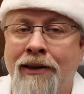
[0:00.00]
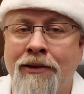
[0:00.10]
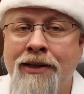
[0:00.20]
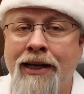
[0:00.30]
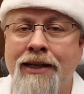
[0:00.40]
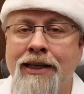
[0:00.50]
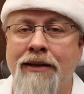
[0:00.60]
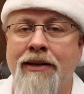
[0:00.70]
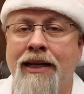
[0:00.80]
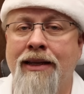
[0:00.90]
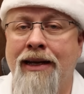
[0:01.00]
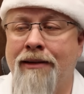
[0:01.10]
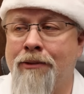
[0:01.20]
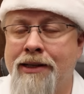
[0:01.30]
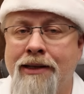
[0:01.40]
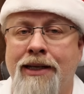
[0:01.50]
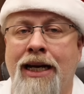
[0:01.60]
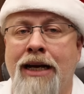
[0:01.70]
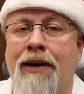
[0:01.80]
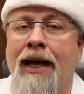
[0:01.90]
and it looks like something that was
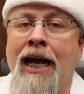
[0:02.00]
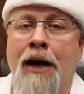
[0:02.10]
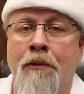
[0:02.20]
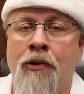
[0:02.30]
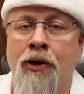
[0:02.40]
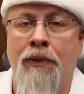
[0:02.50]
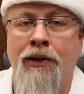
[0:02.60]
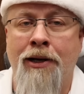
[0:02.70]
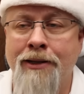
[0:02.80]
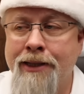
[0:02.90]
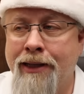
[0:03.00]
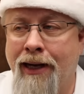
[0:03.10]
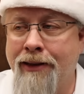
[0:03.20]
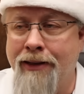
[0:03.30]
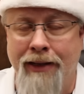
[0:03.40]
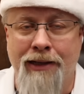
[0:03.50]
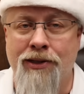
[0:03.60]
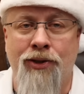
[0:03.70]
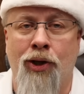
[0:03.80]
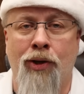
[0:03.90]
designed by Apple or belongs in like the the next
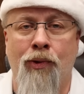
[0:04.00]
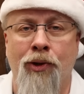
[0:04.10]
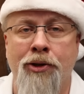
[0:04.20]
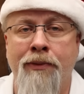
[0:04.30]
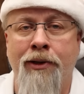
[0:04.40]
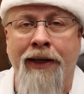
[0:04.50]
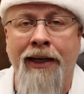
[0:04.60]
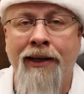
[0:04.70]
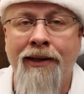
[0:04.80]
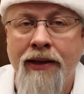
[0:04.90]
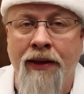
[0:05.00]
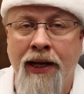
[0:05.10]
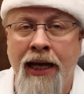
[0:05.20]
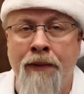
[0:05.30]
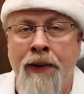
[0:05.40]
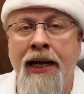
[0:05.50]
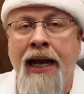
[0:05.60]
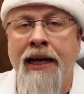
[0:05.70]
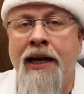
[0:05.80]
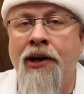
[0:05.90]
Star Wars movie. Now, the
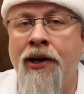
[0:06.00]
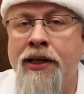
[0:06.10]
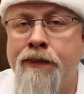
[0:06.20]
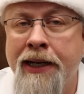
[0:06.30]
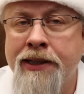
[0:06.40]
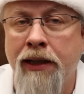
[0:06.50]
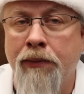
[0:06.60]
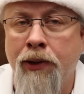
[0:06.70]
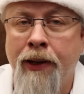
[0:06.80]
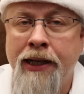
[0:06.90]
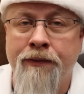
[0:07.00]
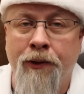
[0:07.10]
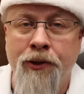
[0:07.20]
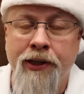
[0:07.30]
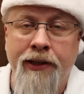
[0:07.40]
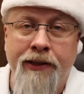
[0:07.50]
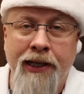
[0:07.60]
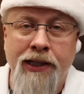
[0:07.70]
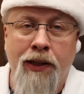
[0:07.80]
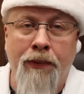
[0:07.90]
EP800 is basically Bluetti's version of the
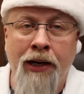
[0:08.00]
Tesla